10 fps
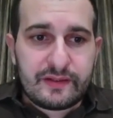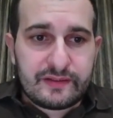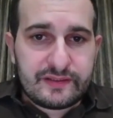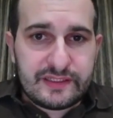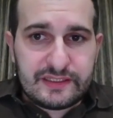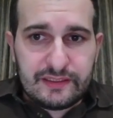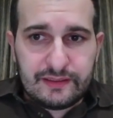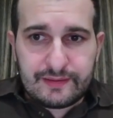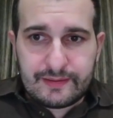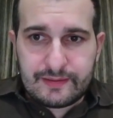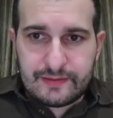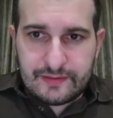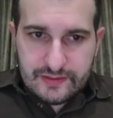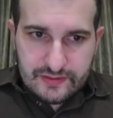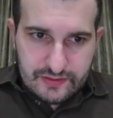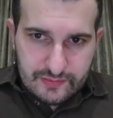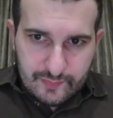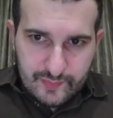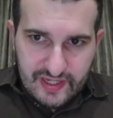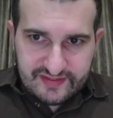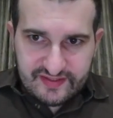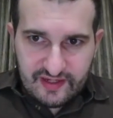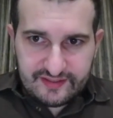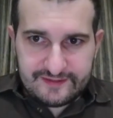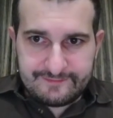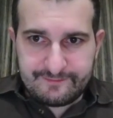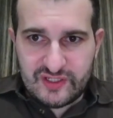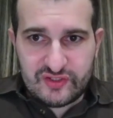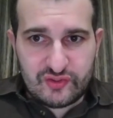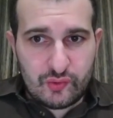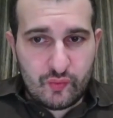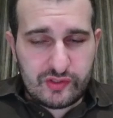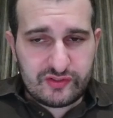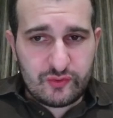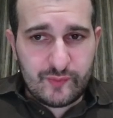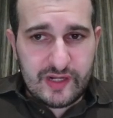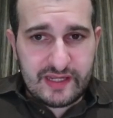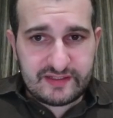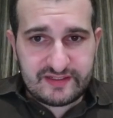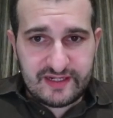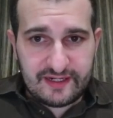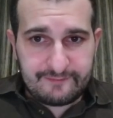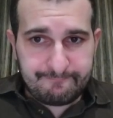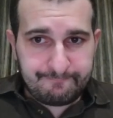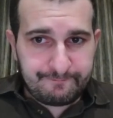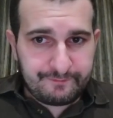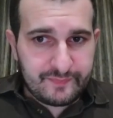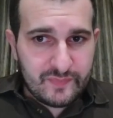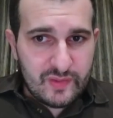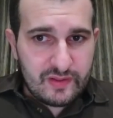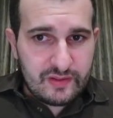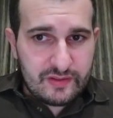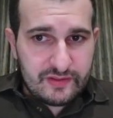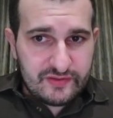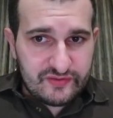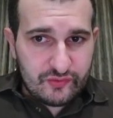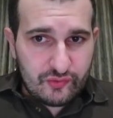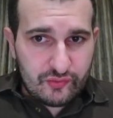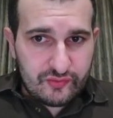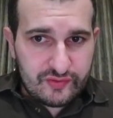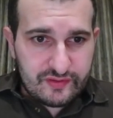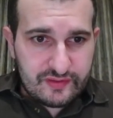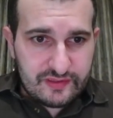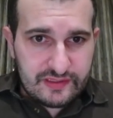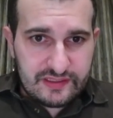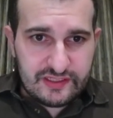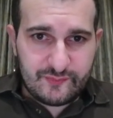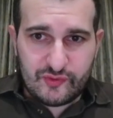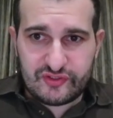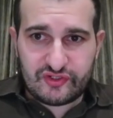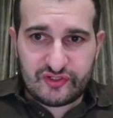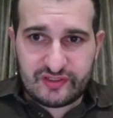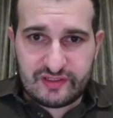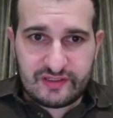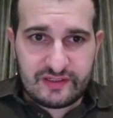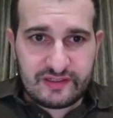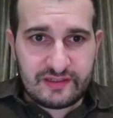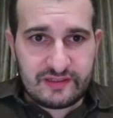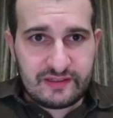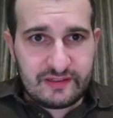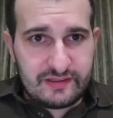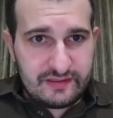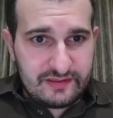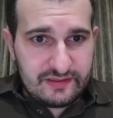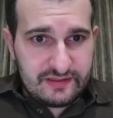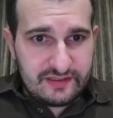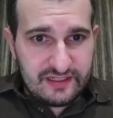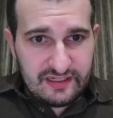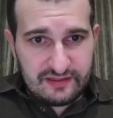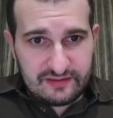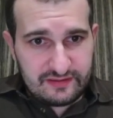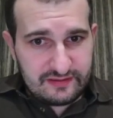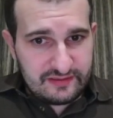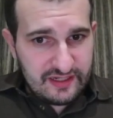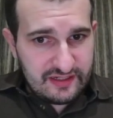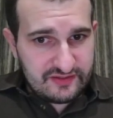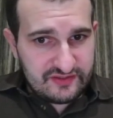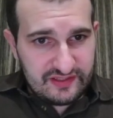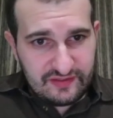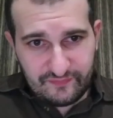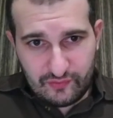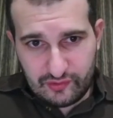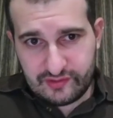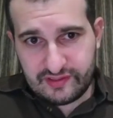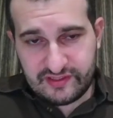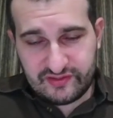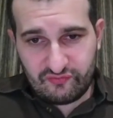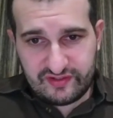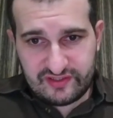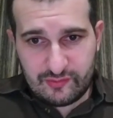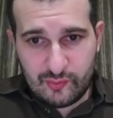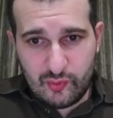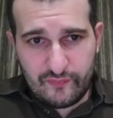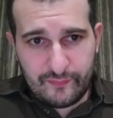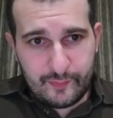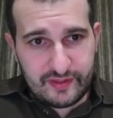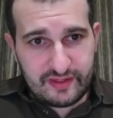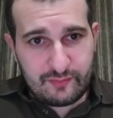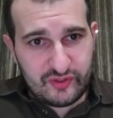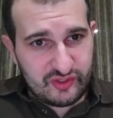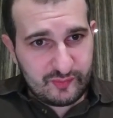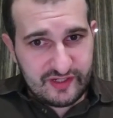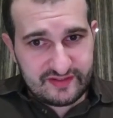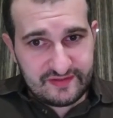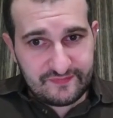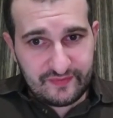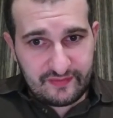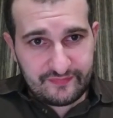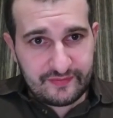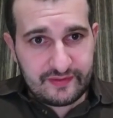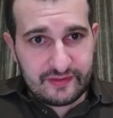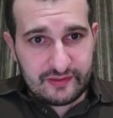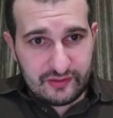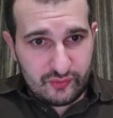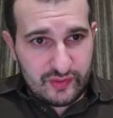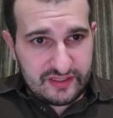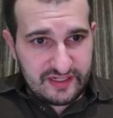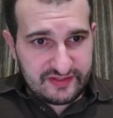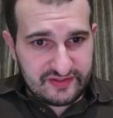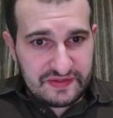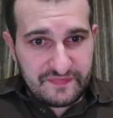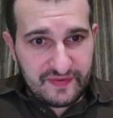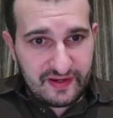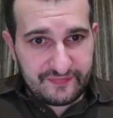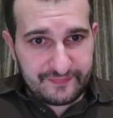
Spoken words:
the black side. So what to play instead? So in this position, d takes e4 is a reasonable move, but then bishop takes e5, queen takes e5,